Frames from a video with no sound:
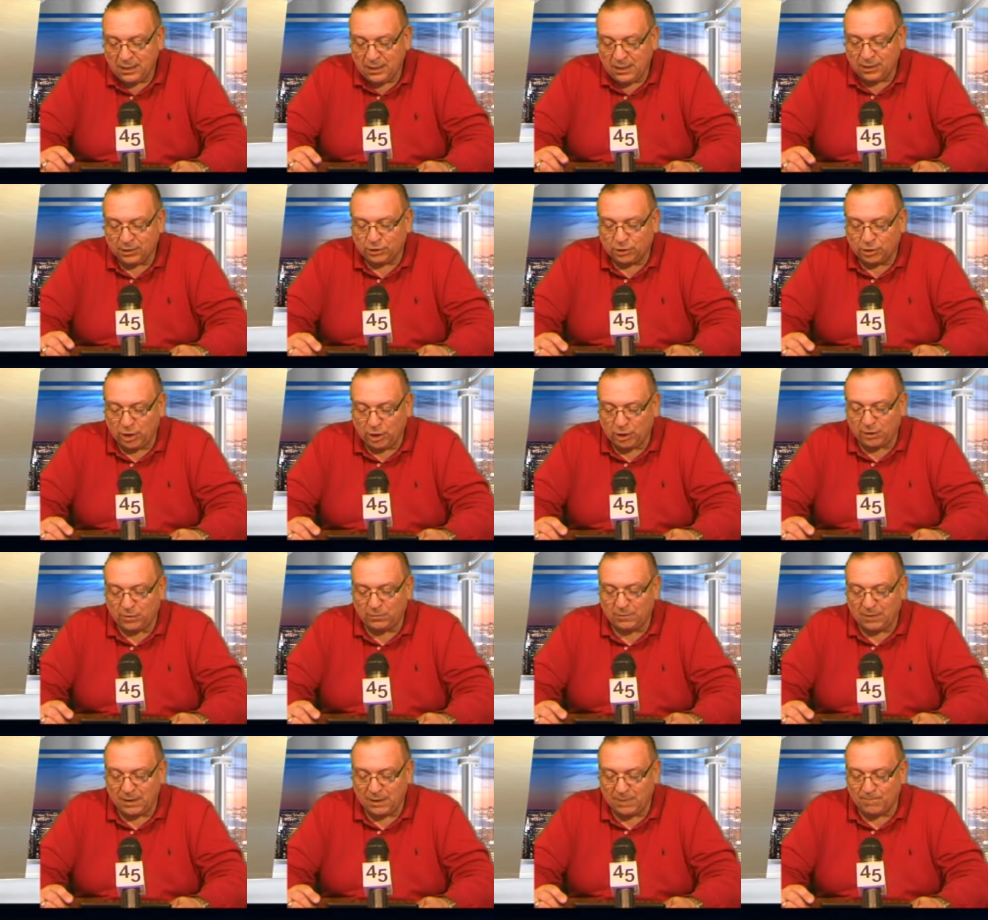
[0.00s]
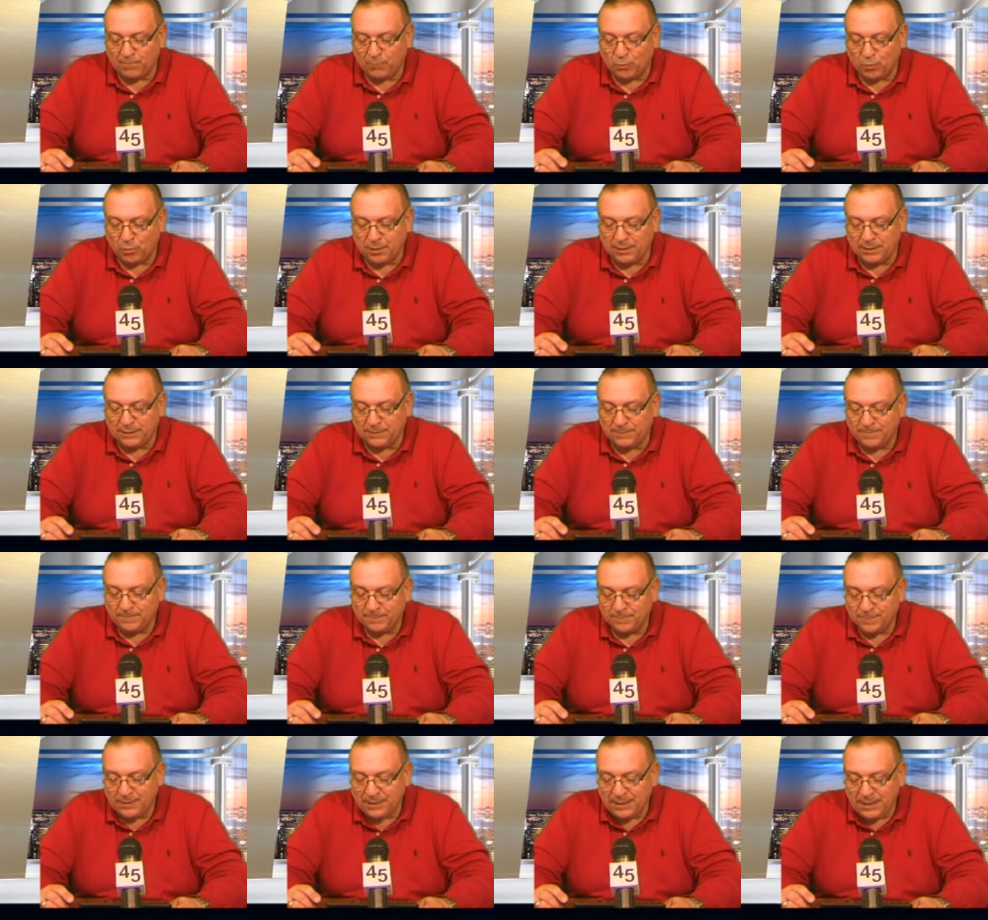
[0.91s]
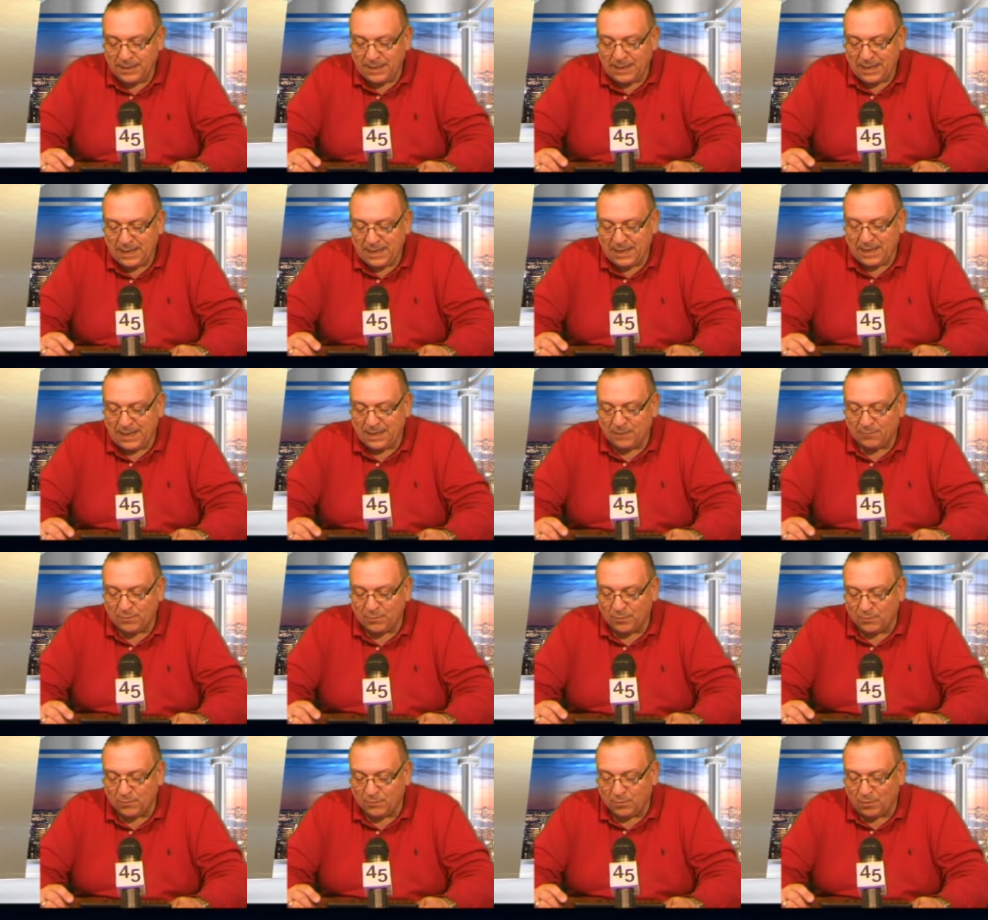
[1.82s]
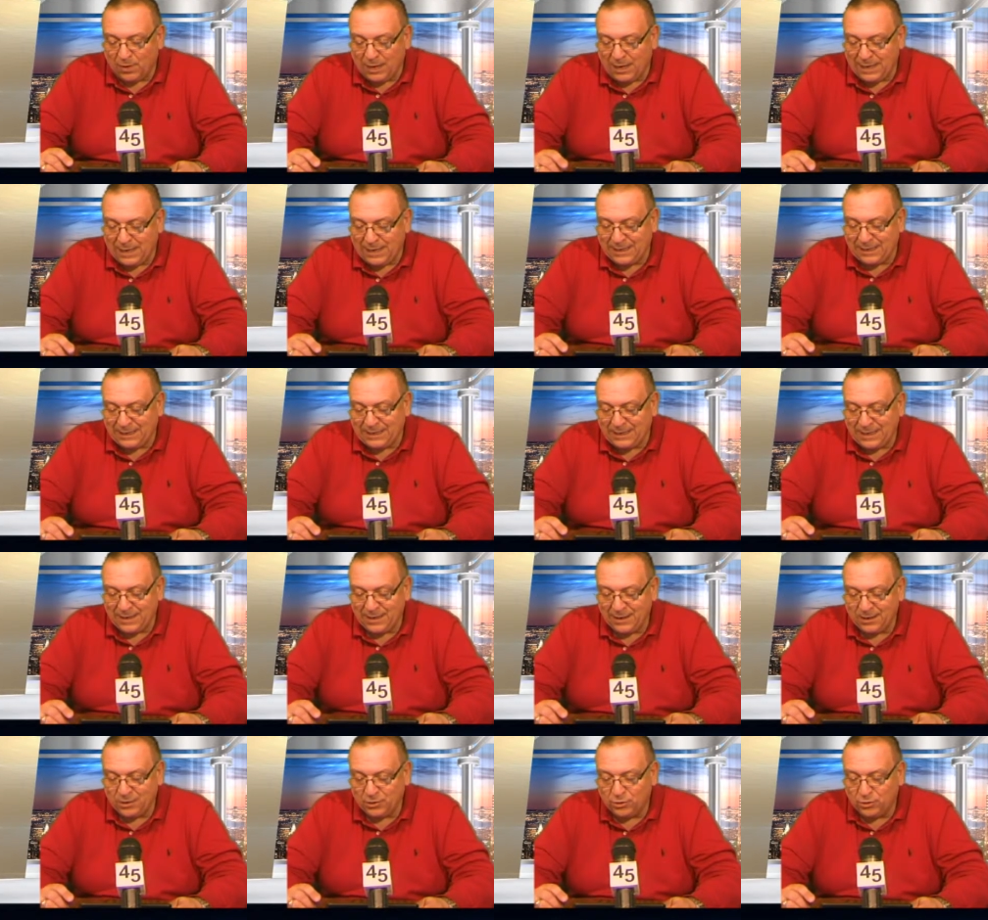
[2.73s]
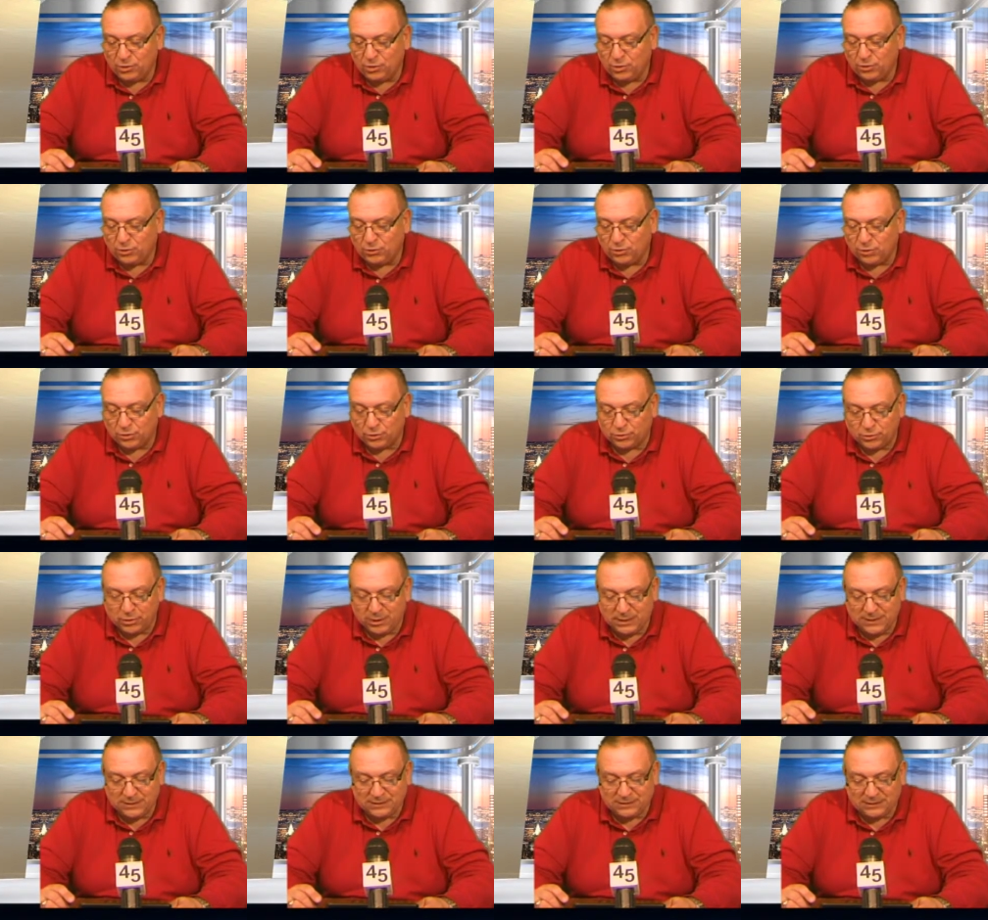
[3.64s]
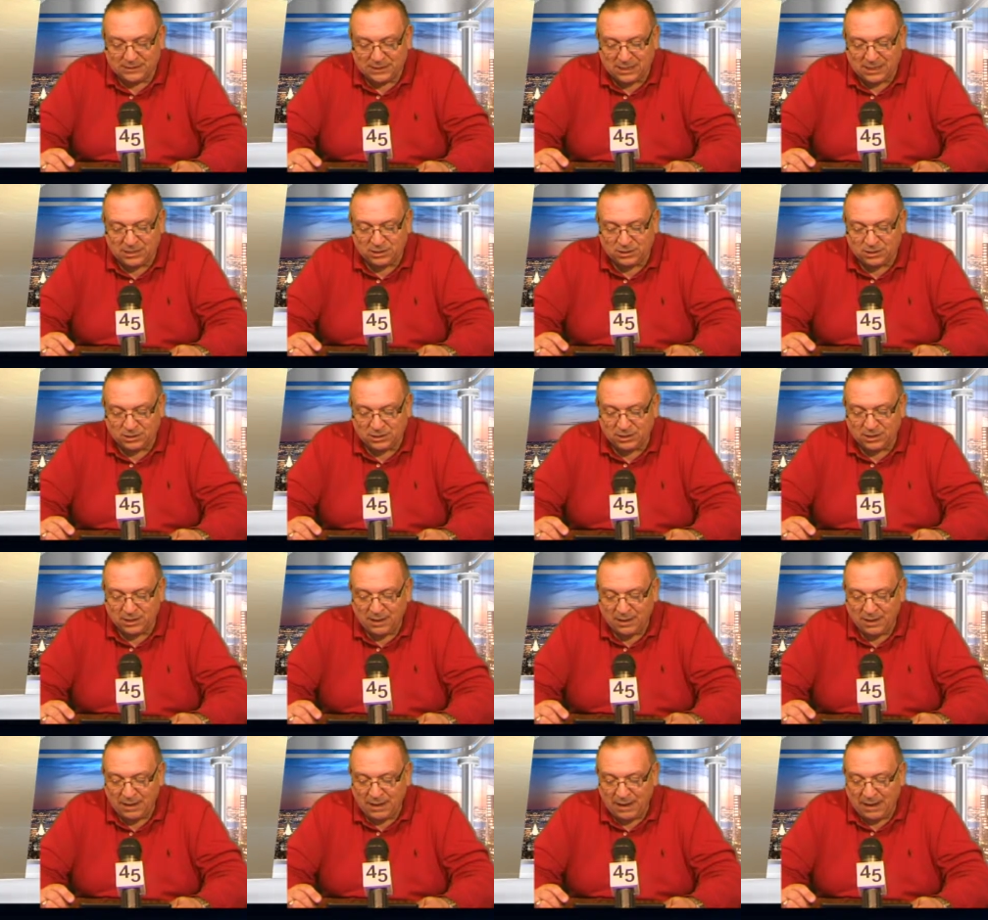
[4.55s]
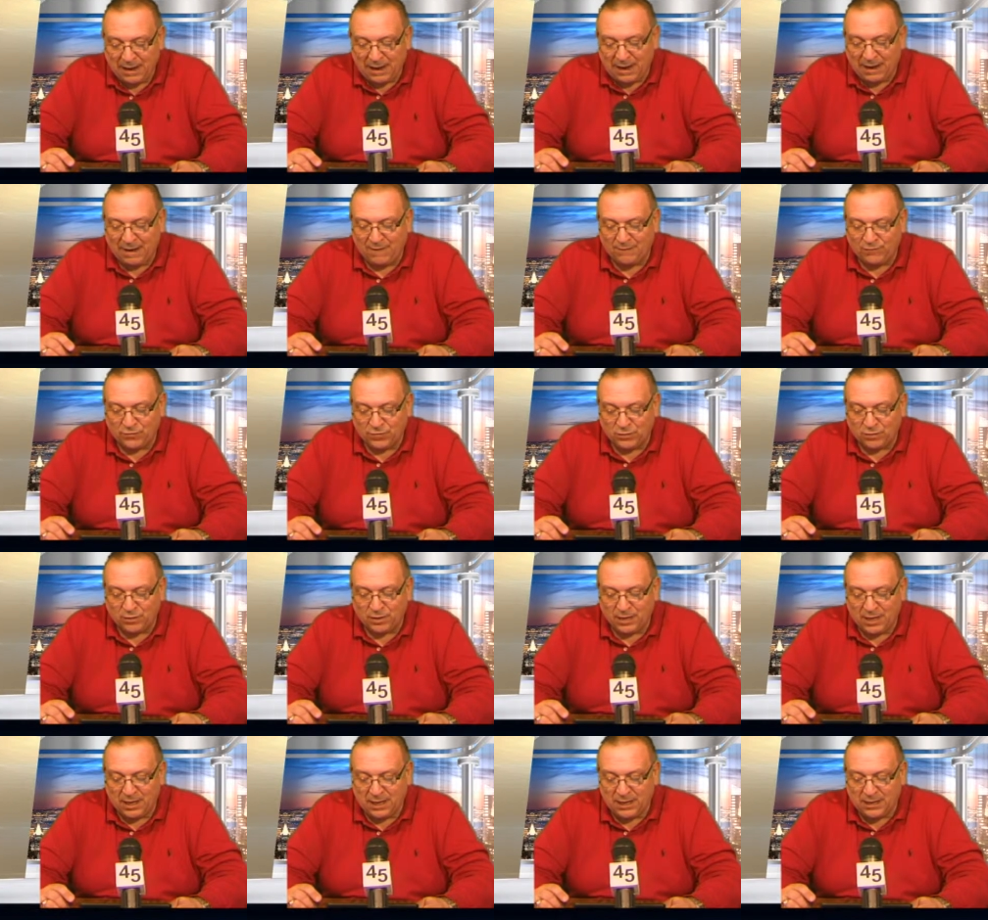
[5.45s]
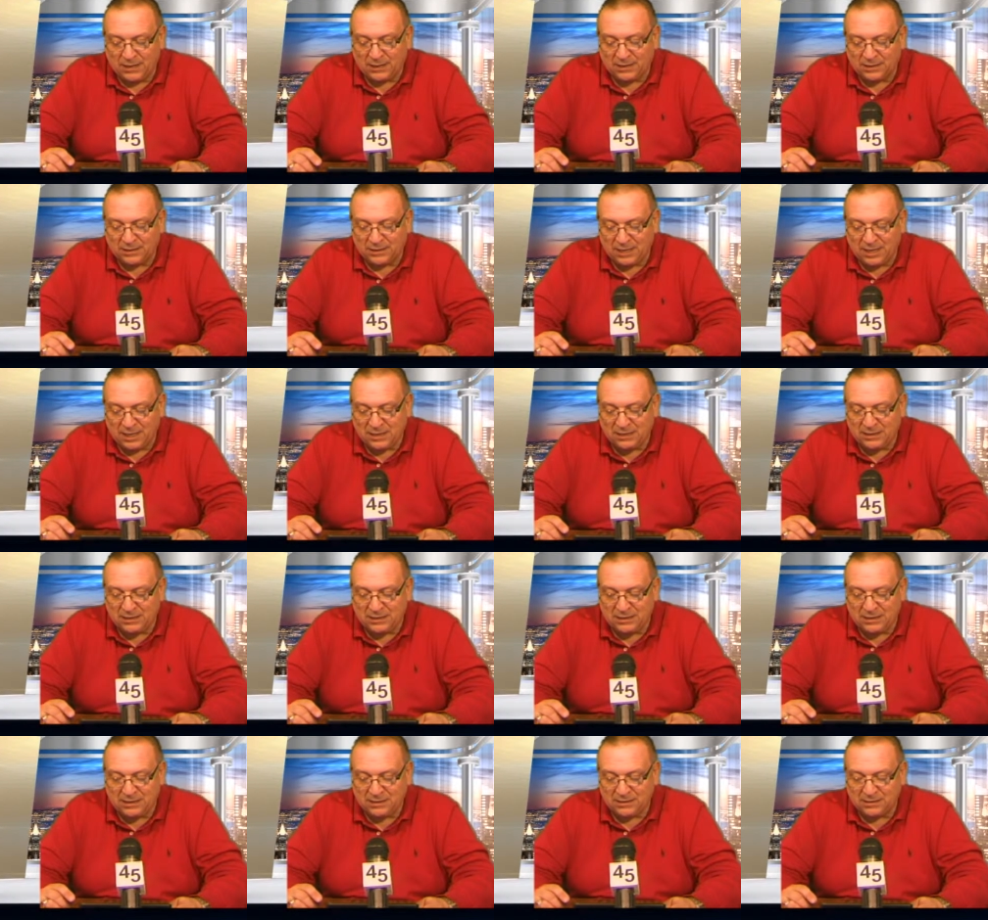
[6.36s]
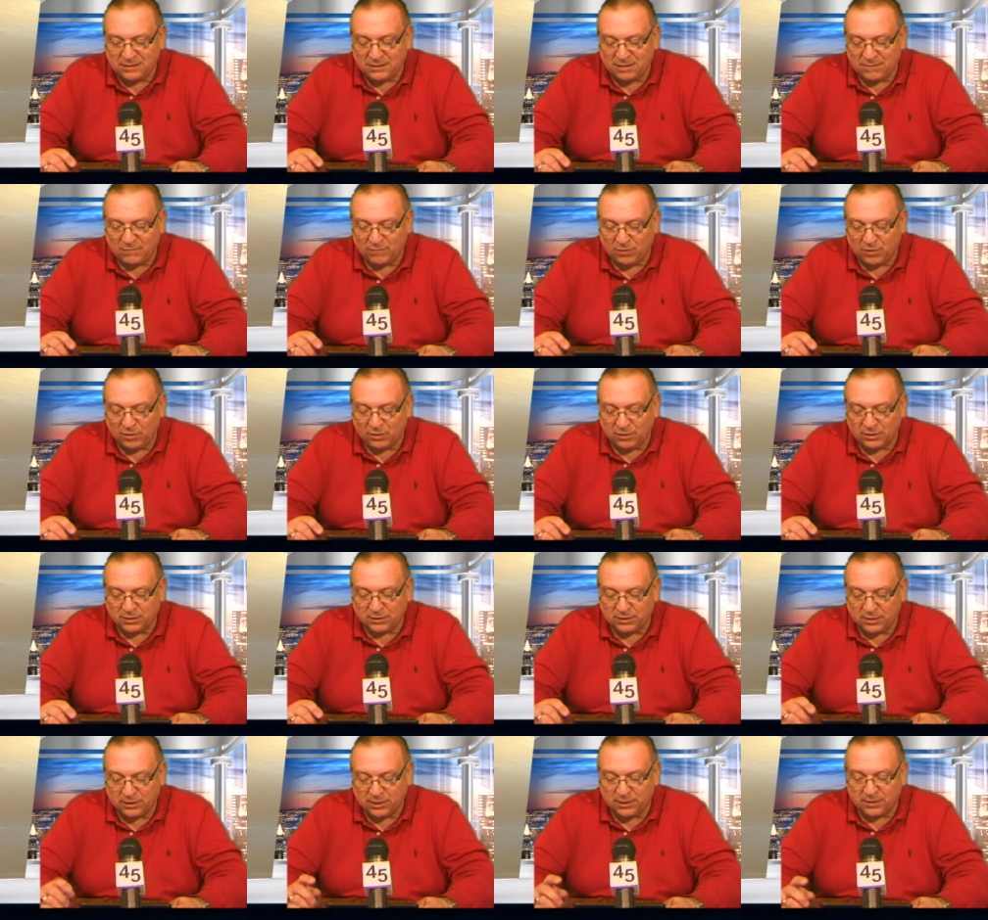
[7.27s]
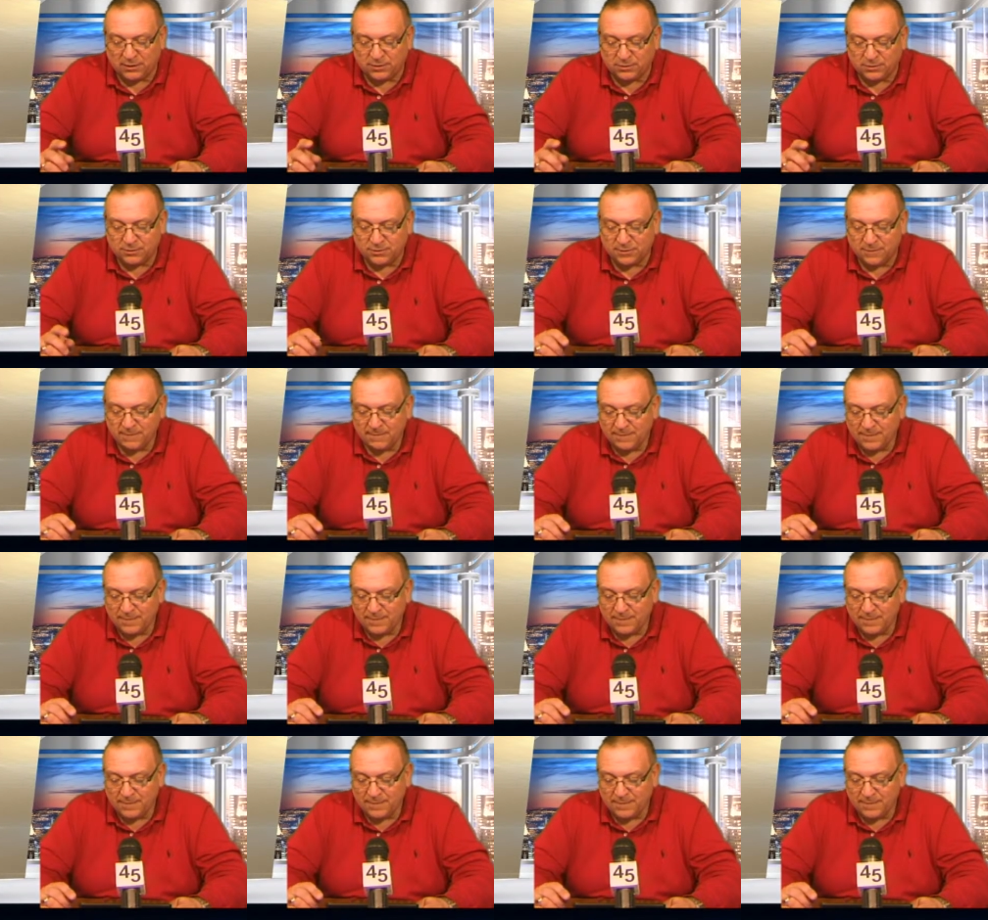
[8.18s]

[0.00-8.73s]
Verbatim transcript: a turnaround point and we will hike to the train station after the hike attendees and volunteers